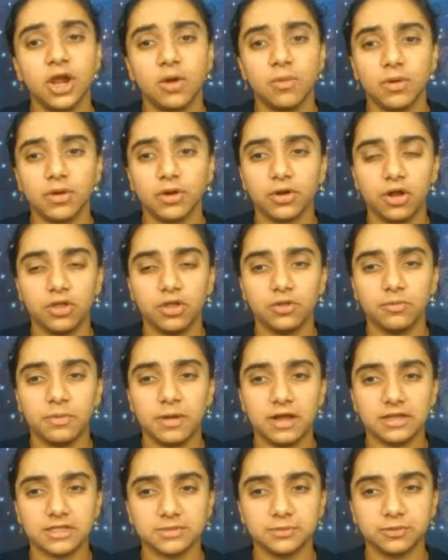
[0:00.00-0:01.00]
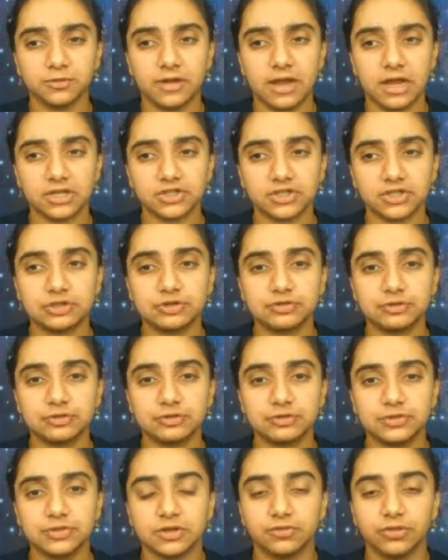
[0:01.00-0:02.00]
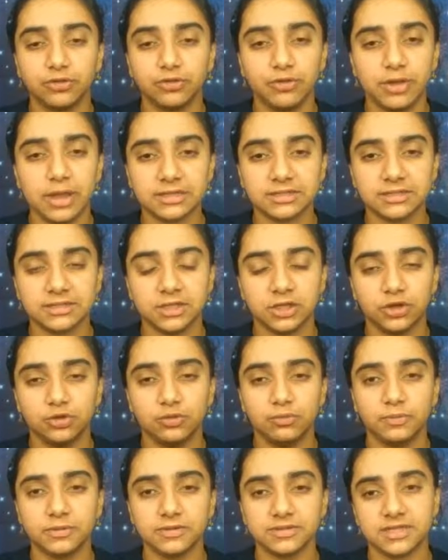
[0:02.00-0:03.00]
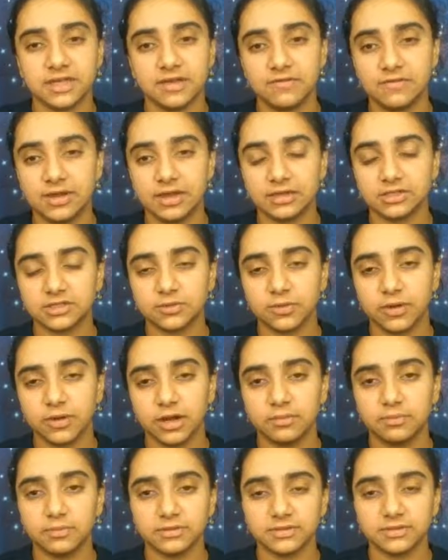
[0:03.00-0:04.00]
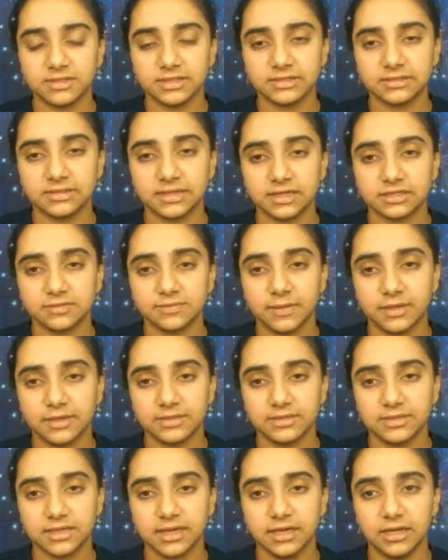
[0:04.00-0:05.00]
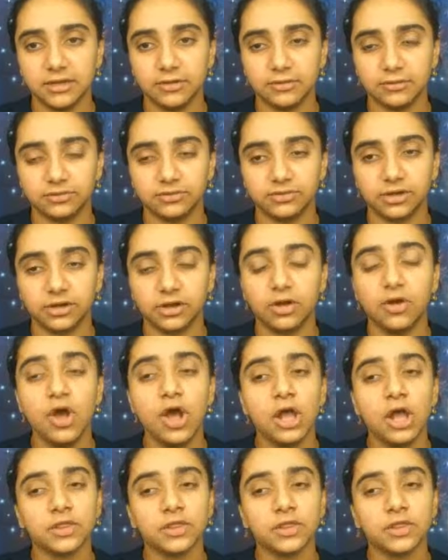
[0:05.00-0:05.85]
What are all the possible rational roots of 3x cubed plus 7x squared plus 6x minus 8 equals 0?